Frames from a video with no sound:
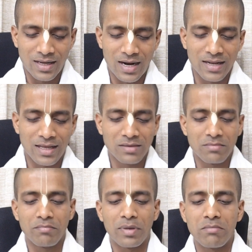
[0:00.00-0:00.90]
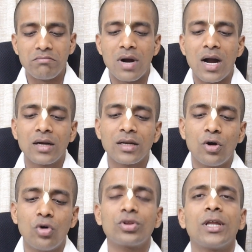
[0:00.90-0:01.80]
And then
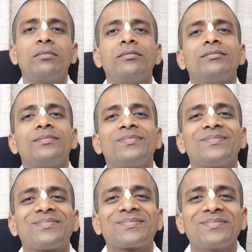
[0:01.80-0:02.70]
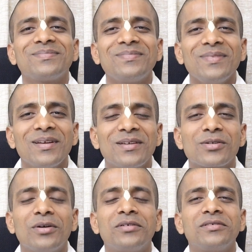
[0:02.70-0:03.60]
Brahmagnau Hutam.
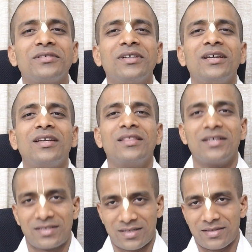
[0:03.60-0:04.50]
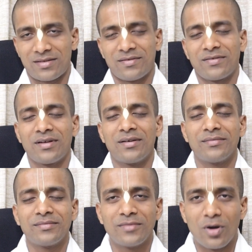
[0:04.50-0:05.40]
So, this uh,
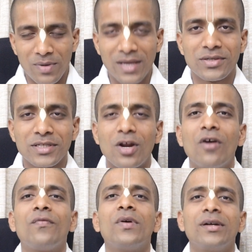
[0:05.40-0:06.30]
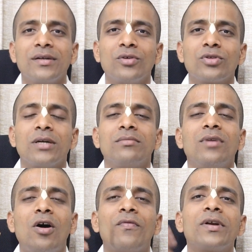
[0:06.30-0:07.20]
oblations are offered, hutam,
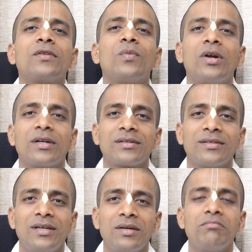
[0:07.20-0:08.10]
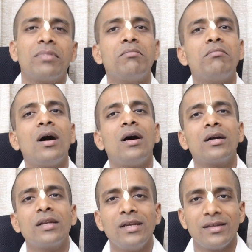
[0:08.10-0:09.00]
offered in what? Brahma
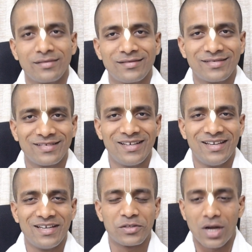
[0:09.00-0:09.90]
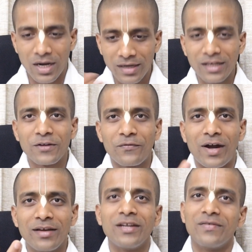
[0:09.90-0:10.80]
Agni. So, Agni, the
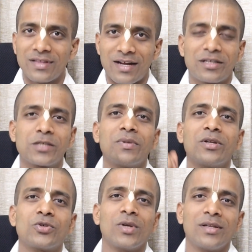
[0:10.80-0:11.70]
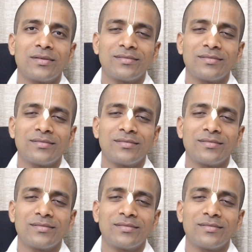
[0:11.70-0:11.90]
fire, even that is spiritual.